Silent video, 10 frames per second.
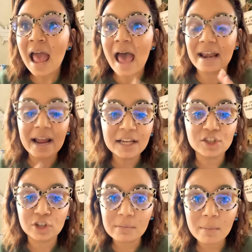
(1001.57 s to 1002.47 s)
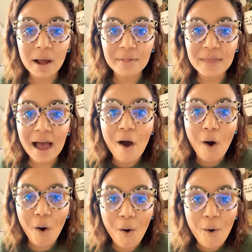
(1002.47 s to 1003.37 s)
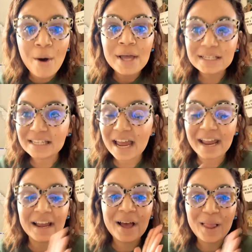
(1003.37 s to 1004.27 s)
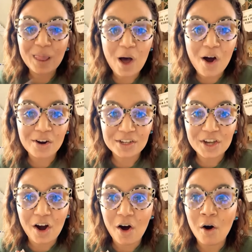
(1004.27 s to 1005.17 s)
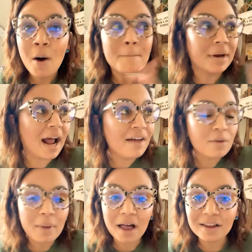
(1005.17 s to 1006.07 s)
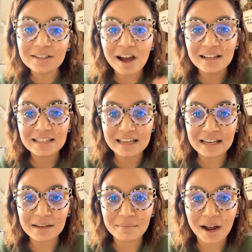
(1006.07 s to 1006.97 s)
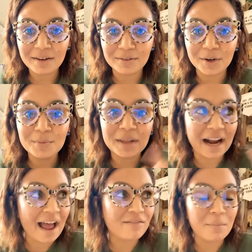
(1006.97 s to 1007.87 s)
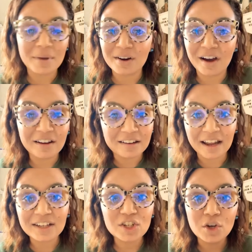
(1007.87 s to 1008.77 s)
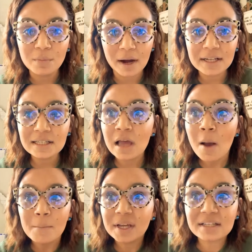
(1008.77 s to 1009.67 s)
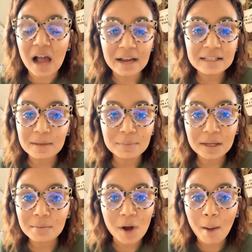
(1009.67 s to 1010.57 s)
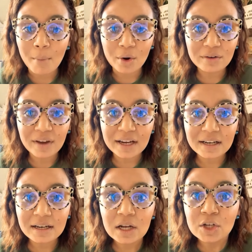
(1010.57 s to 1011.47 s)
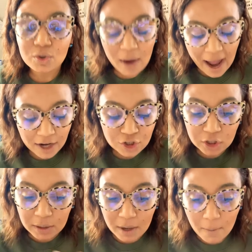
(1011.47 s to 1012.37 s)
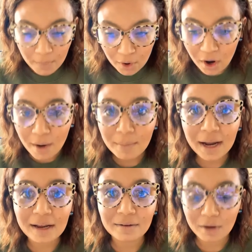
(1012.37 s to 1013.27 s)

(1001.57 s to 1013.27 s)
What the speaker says: and I can dream about that all day long, y'all. But I have a Peloton sitting in my room that I haven't been on in like 2 months because I simply am not motivated to actually put on my